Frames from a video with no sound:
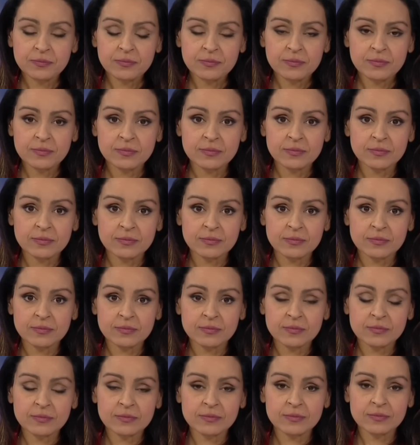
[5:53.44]

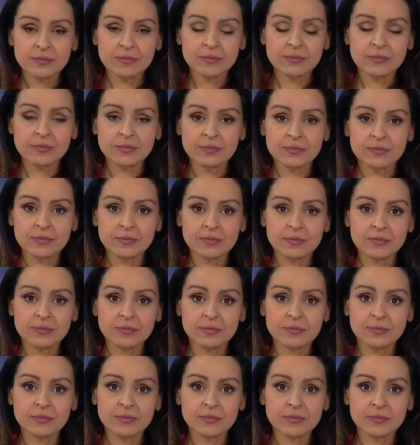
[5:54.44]

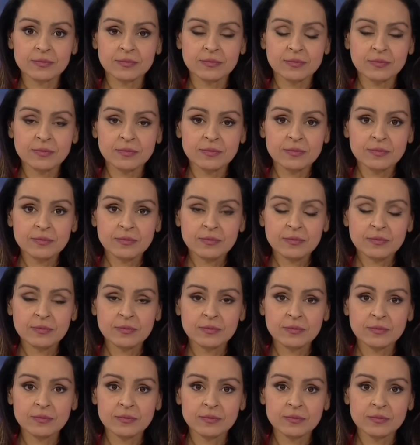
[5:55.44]

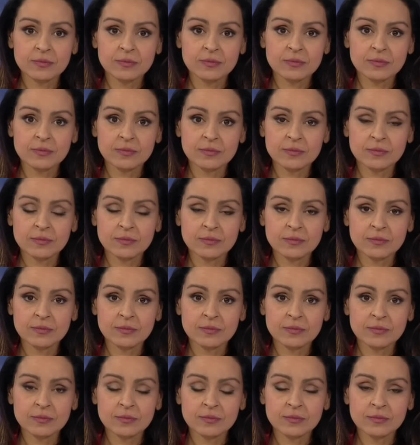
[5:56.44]

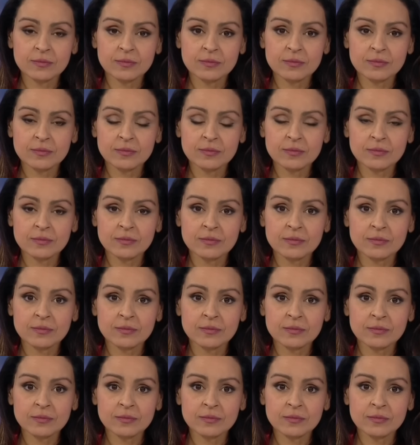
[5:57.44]

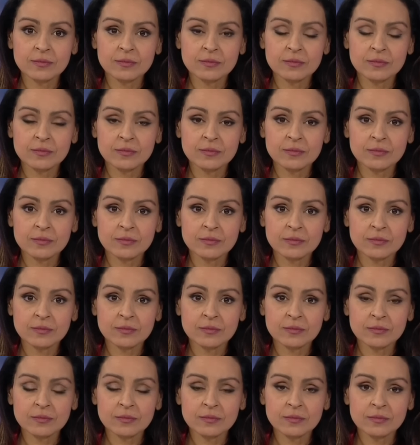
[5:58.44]

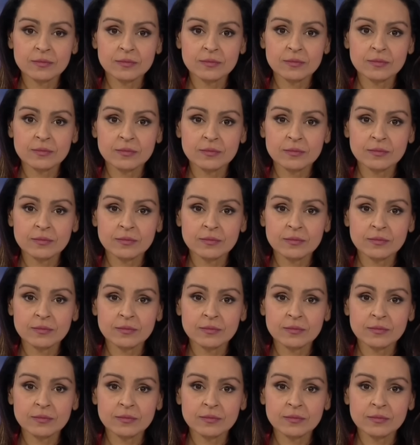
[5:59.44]
[no speech]